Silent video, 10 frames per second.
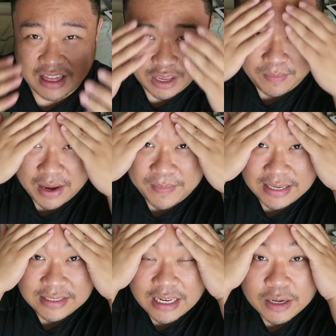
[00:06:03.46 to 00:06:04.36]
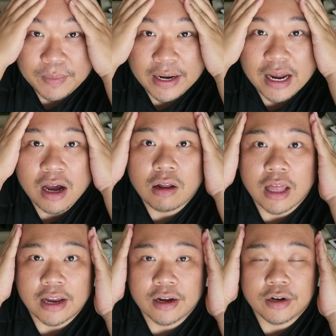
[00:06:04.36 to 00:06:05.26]
they make my skin break out
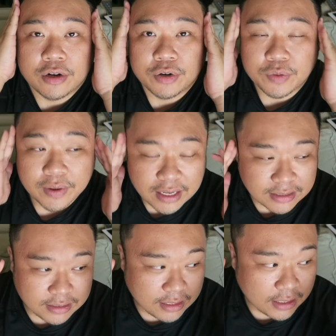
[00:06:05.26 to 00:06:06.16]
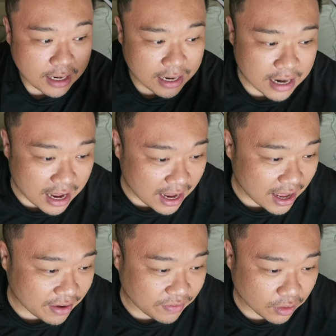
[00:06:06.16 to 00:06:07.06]
like crazy and I
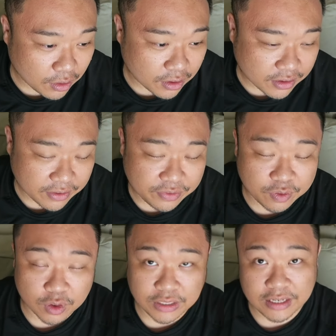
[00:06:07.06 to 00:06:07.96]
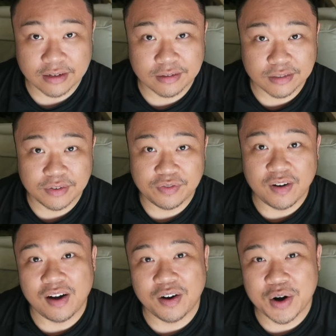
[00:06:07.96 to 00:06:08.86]
have looked for years
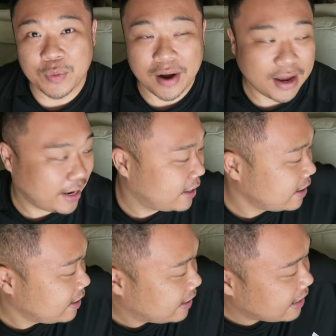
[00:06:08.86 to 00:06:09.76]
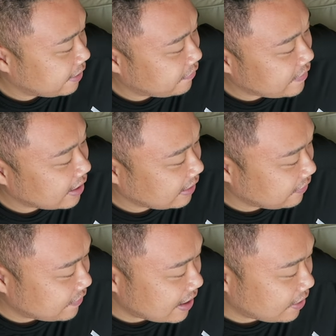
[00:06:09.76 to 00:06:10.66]
far and wide and
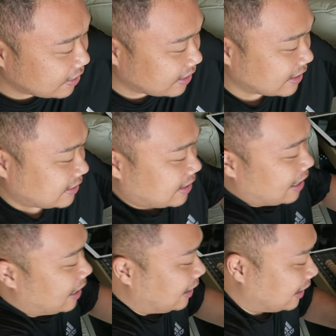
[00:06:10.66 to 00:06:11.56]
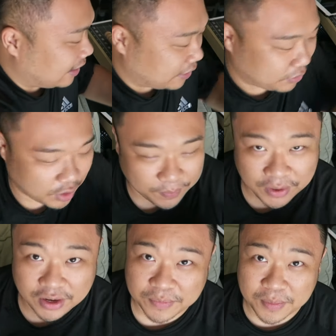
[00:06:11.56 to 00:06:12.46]
finally found this tiny little
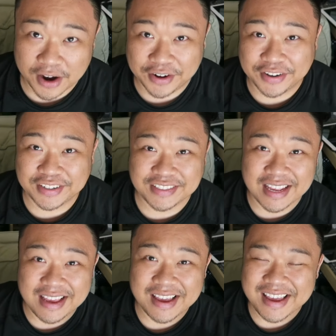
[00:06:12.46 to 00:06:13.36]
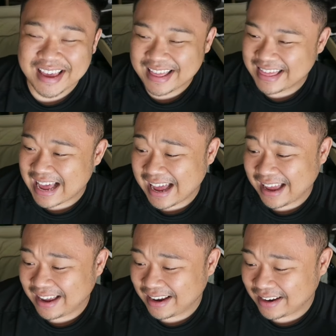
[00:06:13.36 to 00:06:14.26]
grouping of products
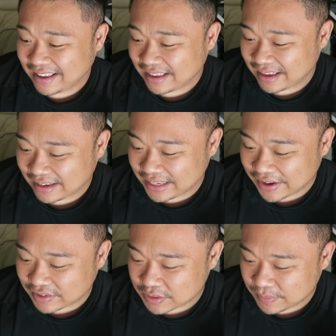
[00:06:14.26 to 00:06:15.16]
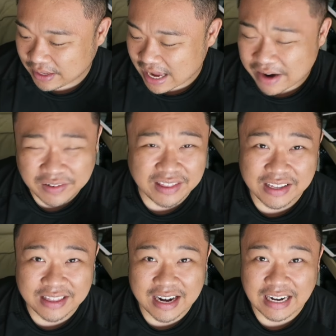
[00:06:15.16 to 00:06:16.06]
that gives me
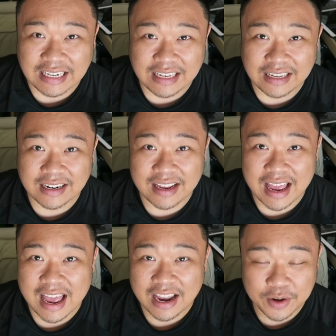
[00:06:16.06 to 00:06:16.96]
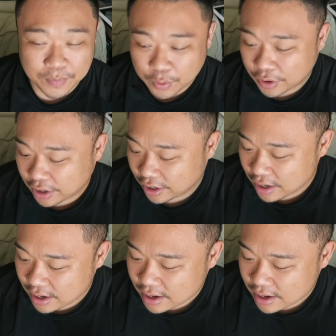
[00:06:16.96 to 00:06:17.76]
everything that I need and more